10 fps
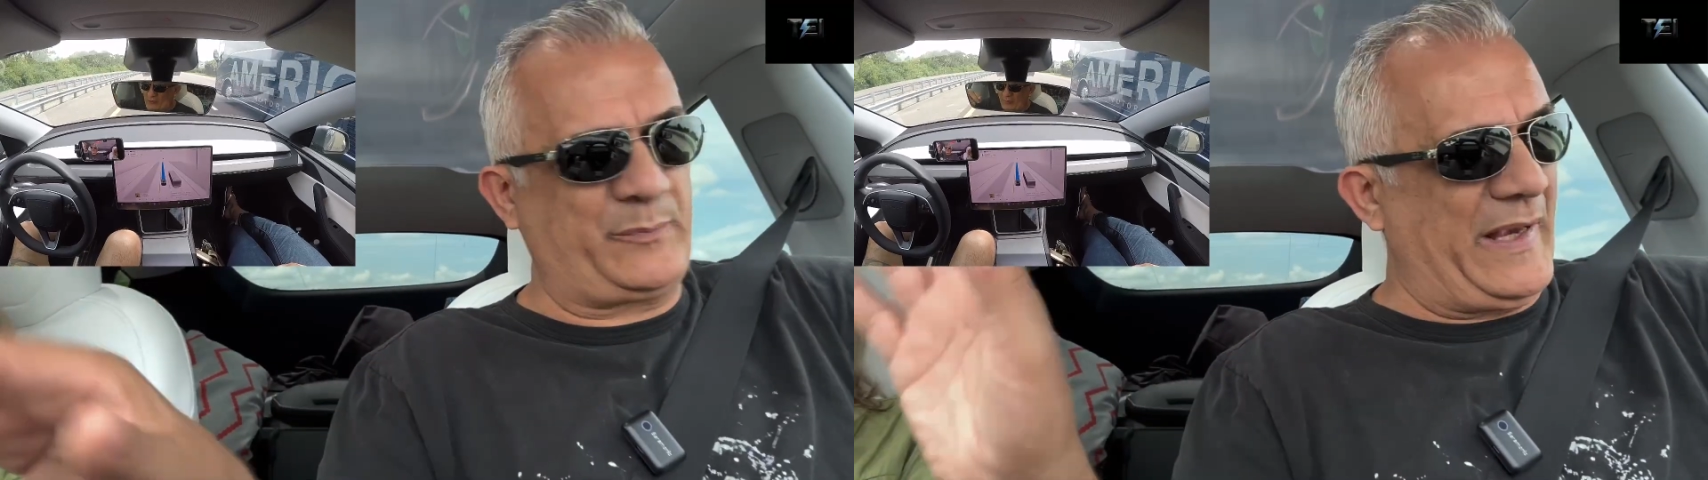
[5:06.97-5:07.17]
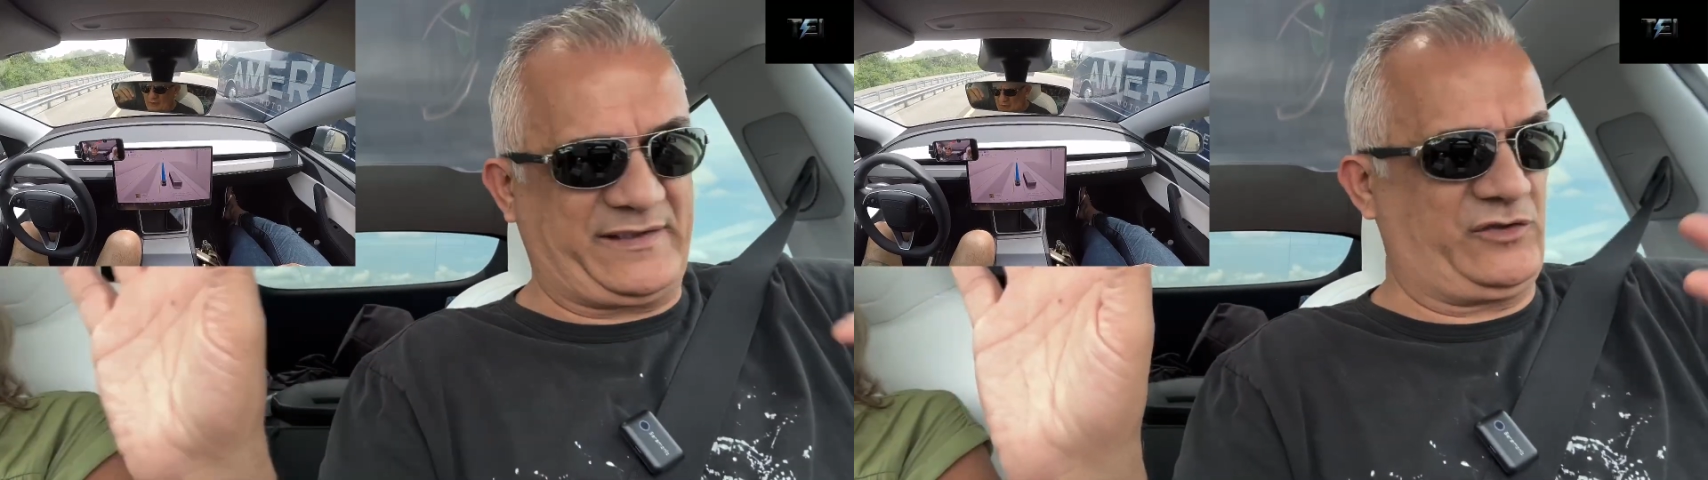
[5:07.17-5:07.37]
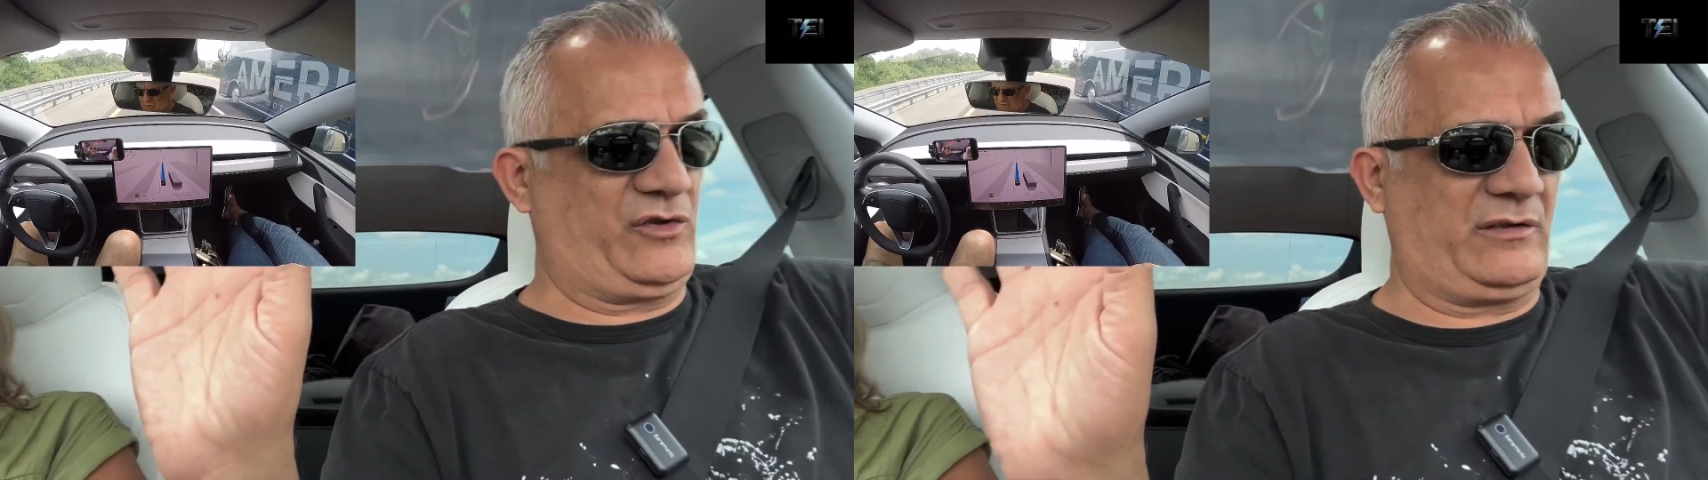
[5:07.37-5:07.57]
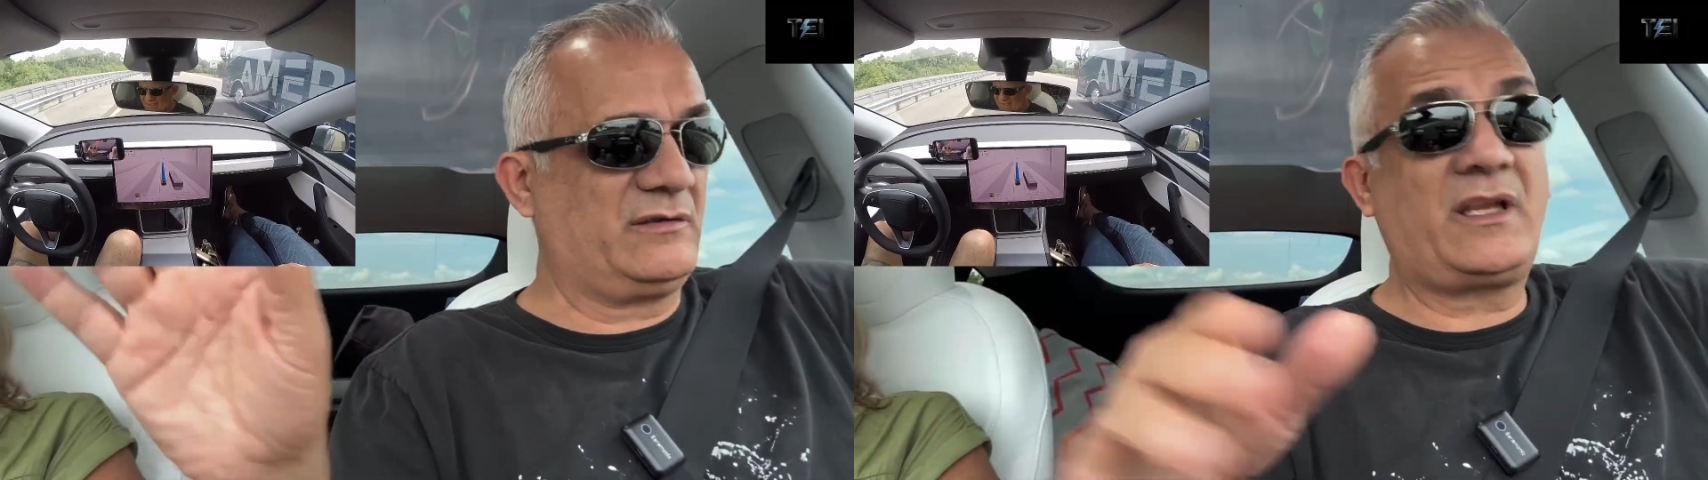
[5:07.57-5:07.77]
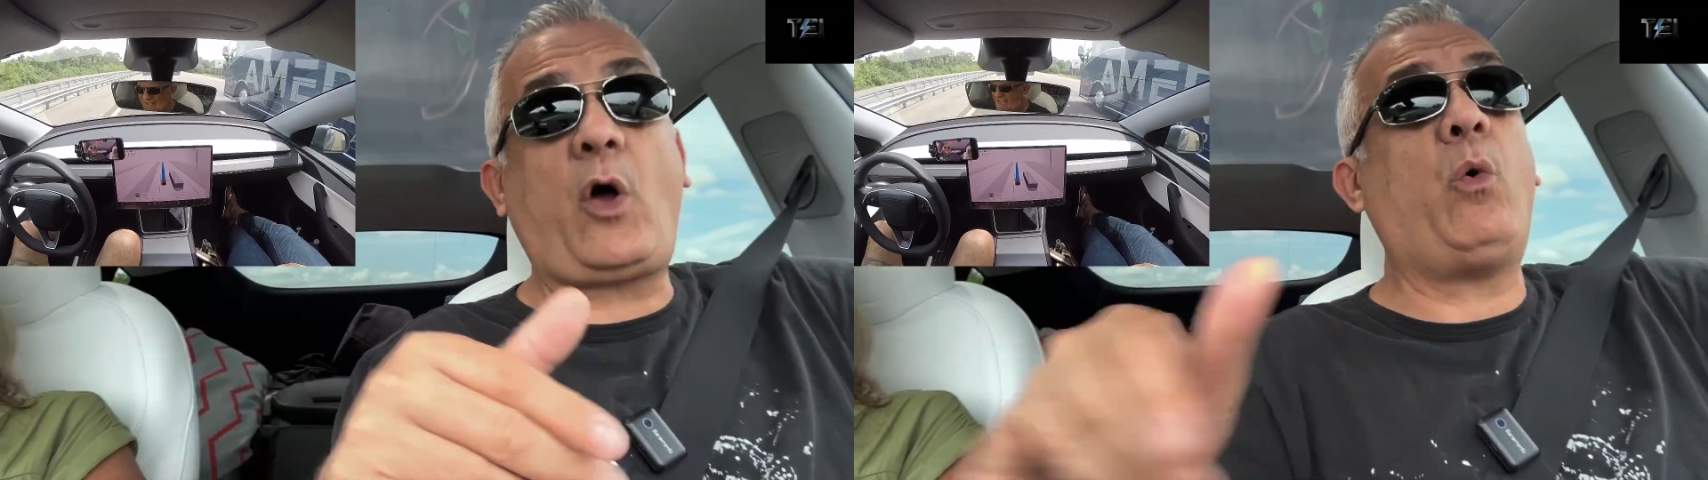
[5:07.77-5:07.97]
passenger,
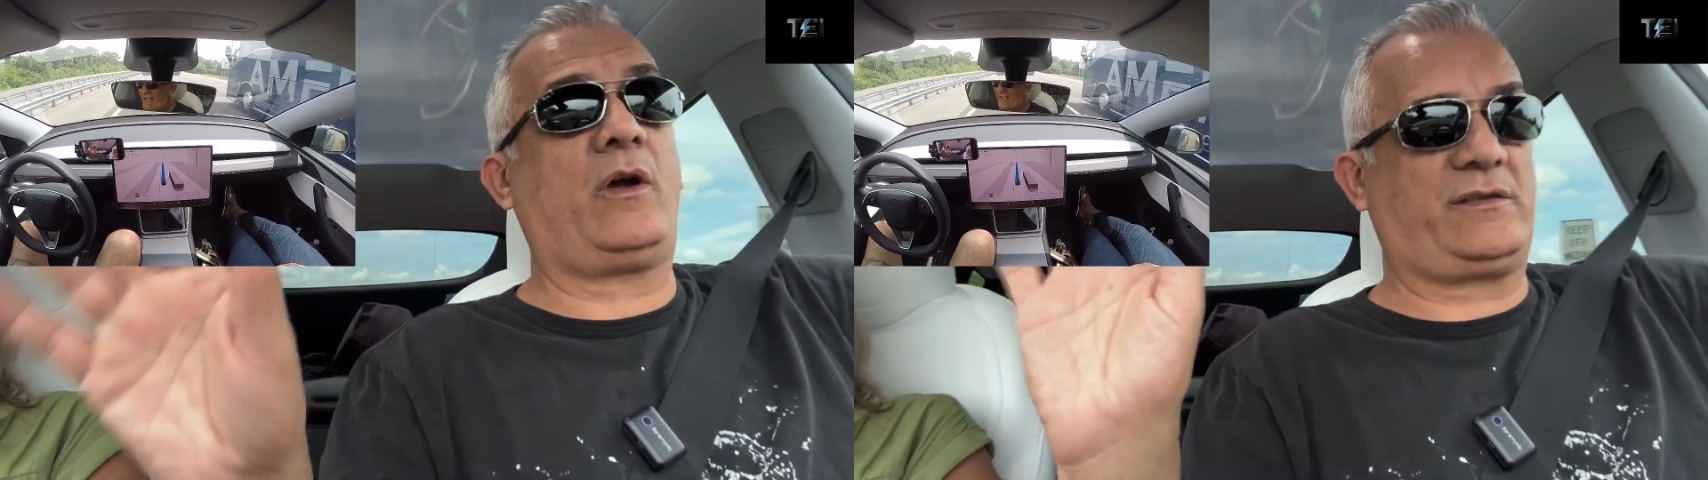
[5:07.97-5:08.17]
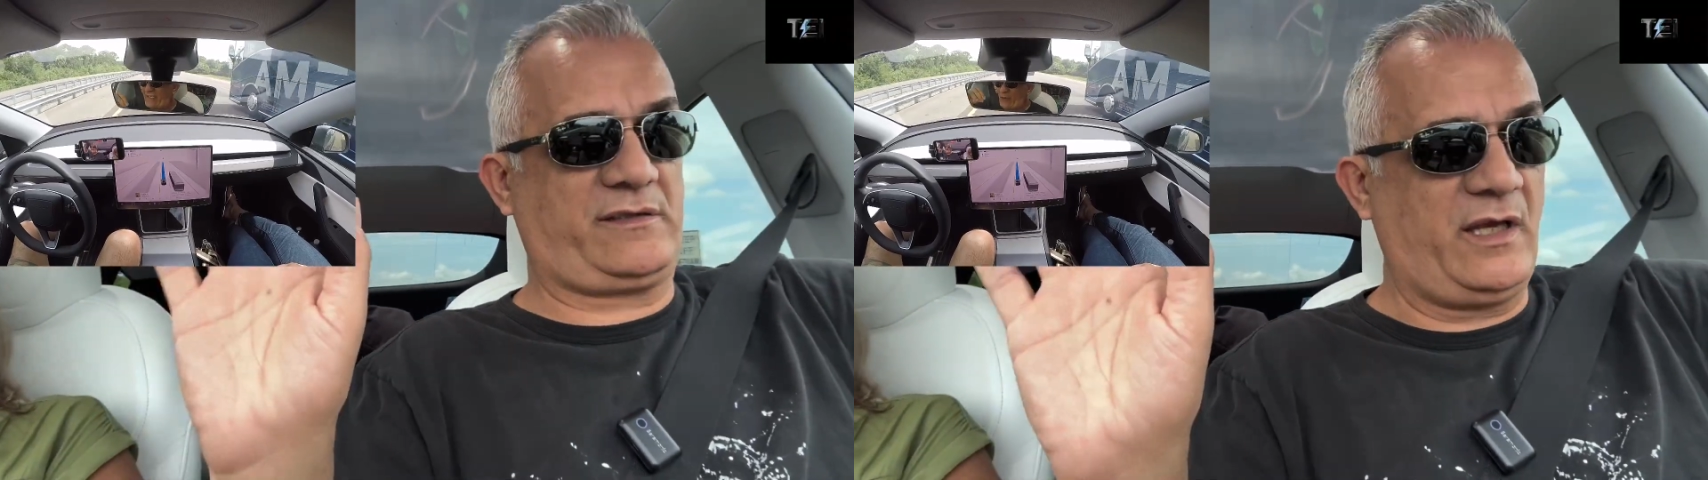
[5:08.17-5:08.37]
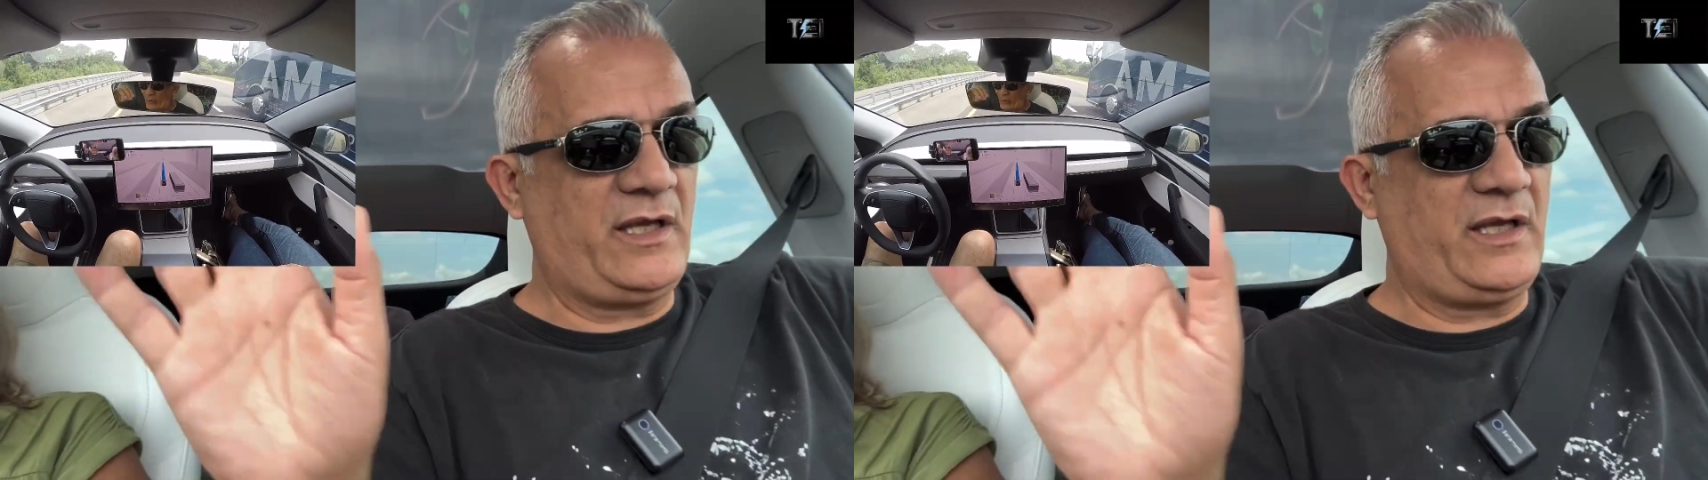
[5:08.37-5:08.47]
the worst.